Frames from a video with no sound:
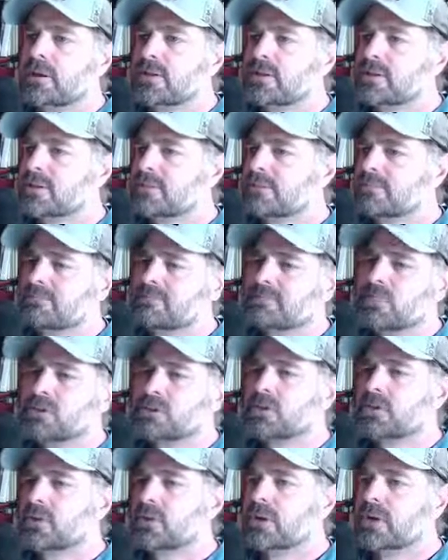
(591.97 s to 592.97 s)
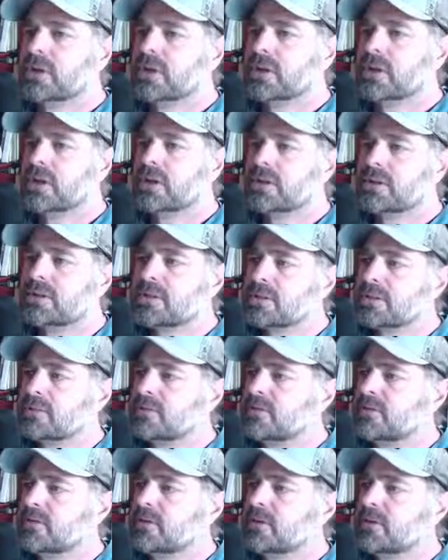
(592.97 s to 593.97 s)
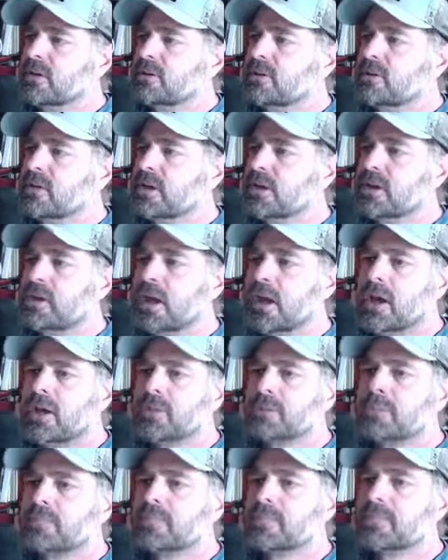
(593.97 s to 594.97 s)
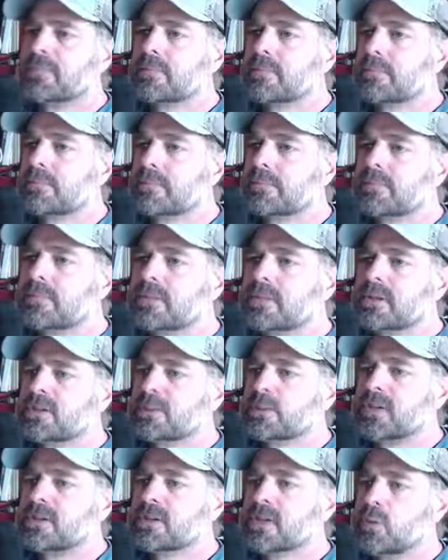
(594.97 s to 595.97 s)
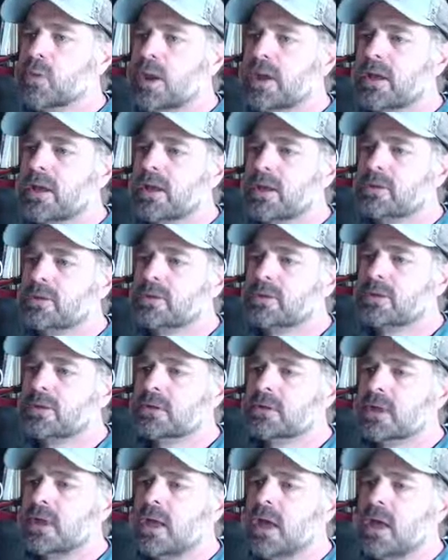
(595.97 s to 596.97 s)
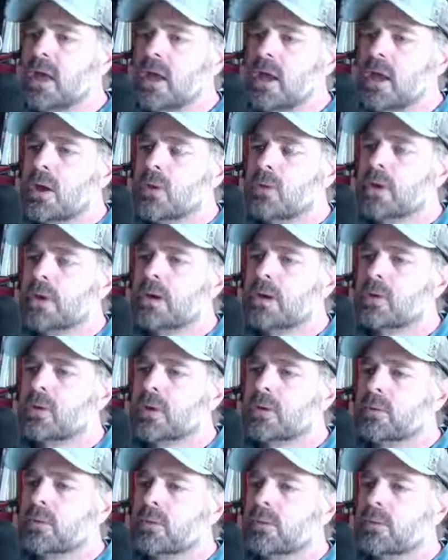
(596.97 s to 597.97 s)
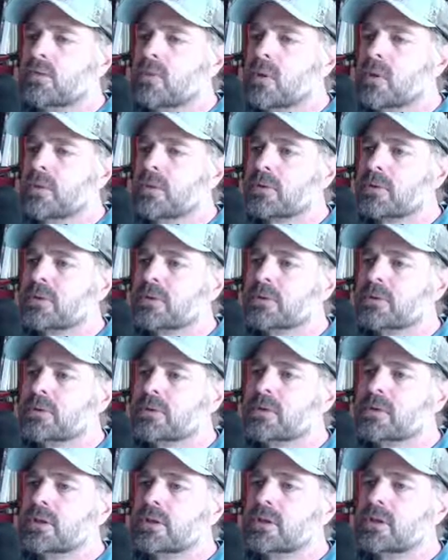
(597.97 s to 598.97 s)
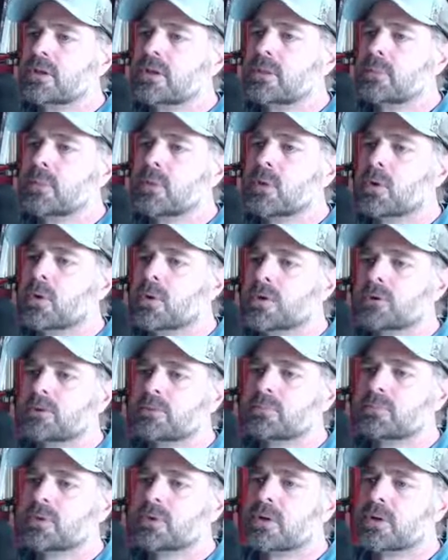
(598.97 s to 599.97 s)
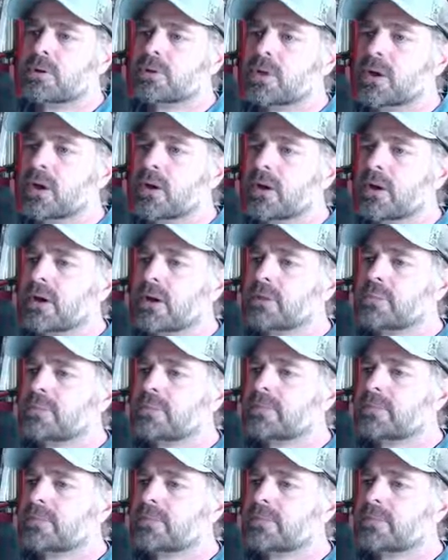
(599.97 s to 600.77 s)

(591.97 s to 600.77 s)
It just puts a really nice feel to the day, especially waking up to it. We're going to quit with the 4-3 suited there. The board is pretty scary.